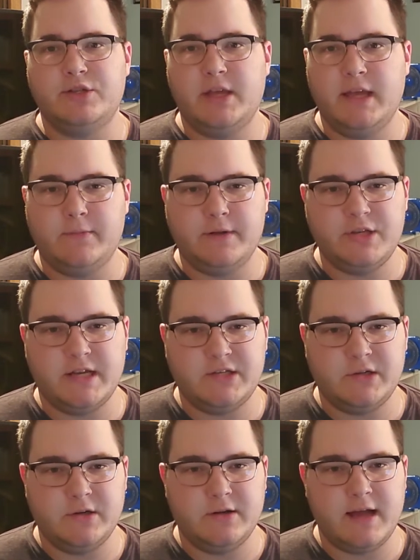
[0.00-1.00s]
in
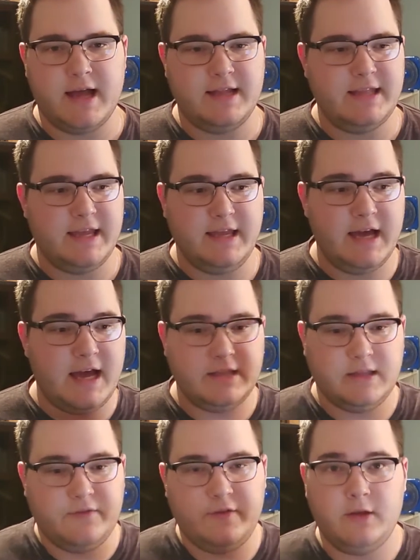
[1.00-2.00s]
Winchester. They
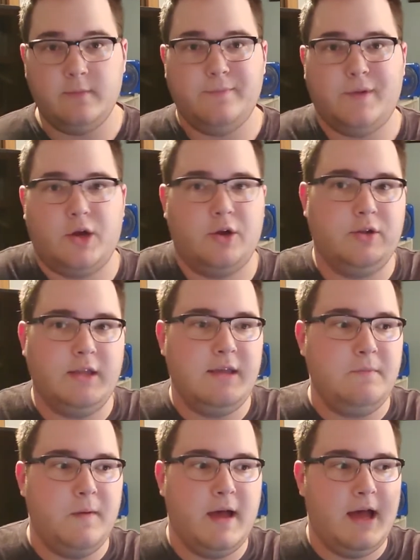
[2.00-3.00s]
got the film
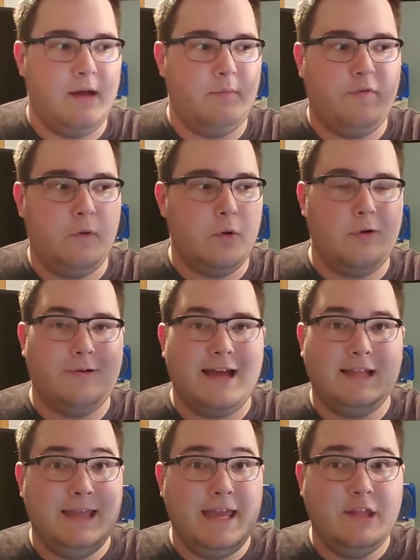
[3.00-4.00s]
early before
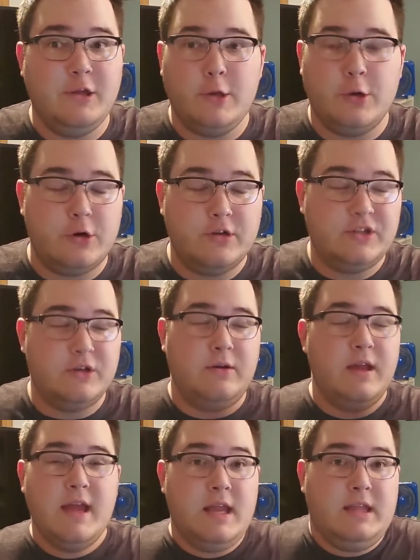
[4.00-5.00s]
LA, New York, so
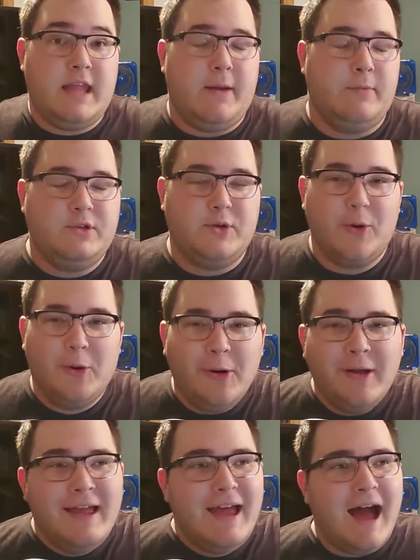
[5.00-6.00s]
that was cool.